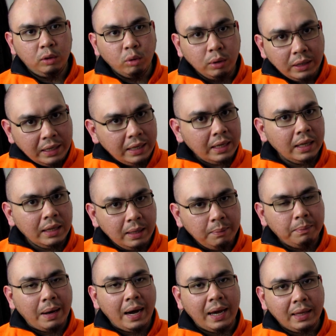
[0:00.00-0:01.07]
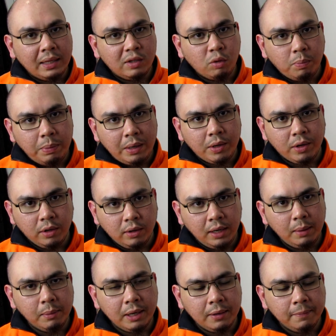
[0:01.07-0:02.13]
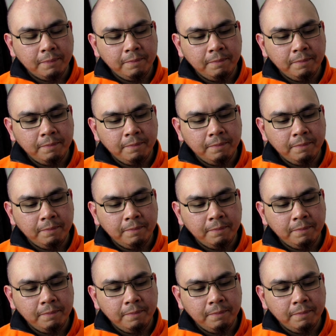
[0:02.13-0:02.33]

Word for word: to legally buy the superior demon.